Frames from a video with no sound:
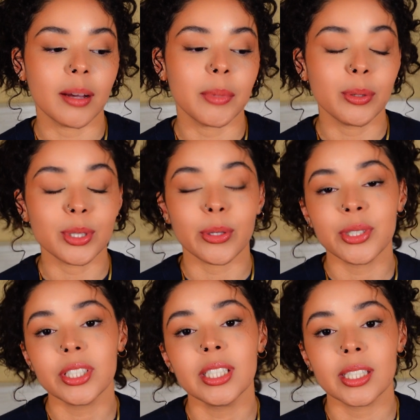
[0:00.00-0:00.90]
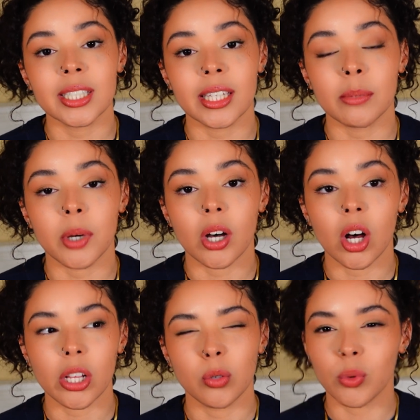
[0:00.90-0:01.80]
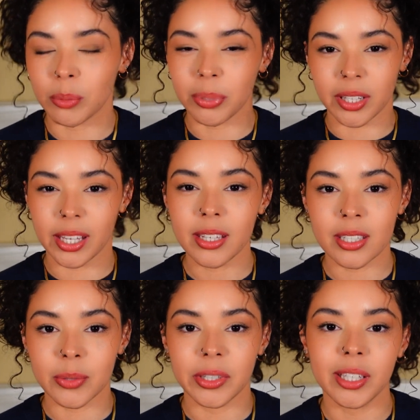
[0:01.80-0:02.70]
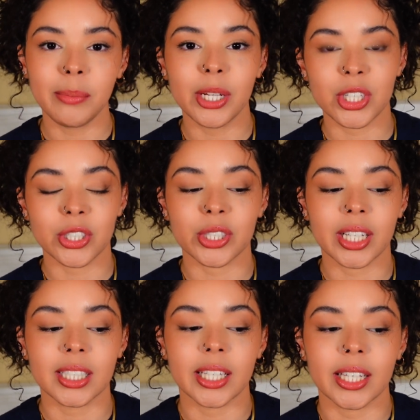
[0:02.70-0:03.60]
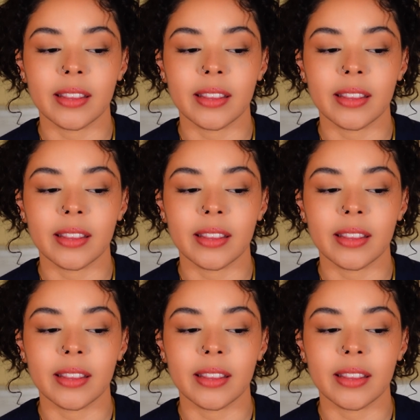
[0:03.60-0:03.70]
it was also to see them all in one place to really make sure that like